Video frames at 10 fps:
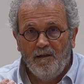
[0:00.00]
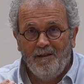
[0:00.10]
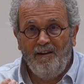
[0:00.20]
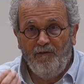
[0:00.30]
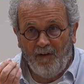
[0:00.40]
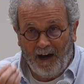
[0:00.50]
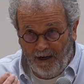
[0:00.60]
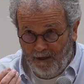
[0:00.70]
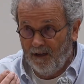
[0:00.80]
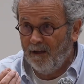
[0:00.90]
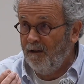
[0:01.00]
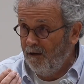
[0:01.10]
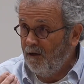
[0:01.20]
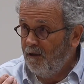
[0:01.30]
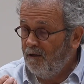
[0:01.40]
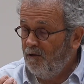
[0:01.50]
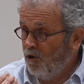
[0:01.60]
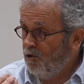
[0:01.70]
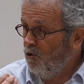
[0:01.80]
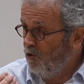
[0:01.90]
divided,
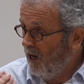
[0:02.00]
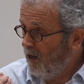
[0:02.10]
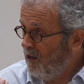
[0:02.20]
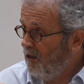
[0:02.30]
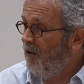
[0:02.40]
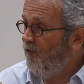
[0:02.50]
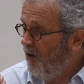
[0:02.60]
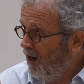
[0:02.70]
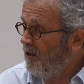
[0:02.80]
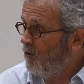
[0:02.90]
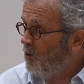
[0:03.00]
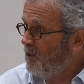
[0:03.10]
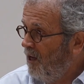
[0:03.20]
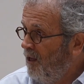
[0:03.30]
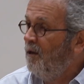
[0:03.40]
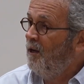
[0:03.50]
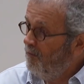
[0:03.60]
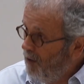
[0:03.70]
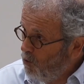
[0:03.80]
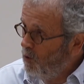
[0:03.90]
not united, divided we stand,
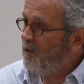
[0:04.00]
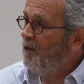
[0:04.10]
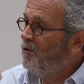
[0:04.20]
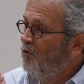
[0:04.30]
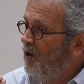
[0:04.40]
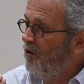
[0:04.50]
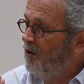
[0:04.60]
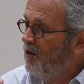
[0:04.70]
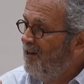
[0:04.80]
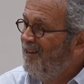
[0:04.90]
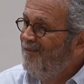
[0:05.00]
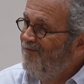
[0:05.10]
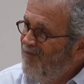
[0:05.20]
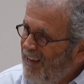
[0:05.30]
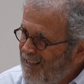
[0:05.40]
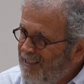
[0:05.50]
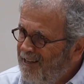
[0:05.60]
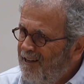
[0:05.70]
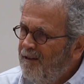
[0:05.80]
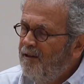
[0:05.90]
but we stand together.
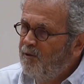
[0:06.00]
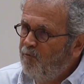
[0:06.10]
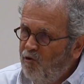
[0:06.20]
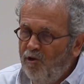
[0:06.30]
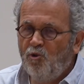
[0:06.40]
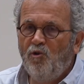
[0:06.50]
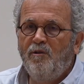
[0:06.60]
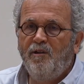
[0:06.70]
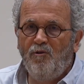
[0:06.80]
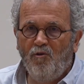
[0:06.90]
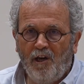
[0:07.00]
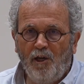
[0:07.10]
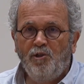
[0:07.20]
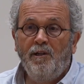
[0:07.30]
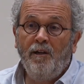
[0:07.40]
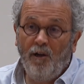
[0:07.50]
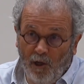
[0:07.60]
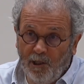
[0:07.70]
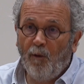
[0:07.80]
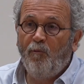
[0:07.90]
That's the spiritual, the educational, and
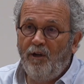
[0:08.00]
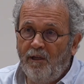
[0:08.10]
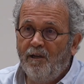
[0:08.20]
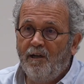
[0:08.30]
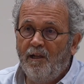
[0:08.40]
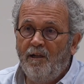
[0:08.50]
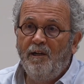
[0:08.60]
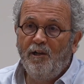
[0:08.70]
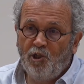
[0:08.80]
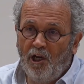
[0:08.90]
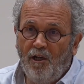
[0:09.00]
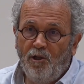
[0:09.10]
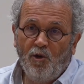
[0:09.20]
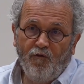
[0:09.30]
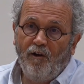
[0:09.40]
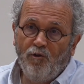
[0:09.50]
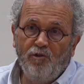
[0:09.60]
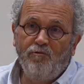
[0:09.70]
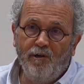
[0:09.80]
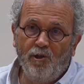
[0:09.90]
also political challenge of our
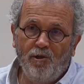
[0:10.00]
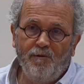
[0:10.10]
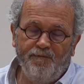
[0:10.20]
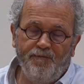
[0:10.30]
generation.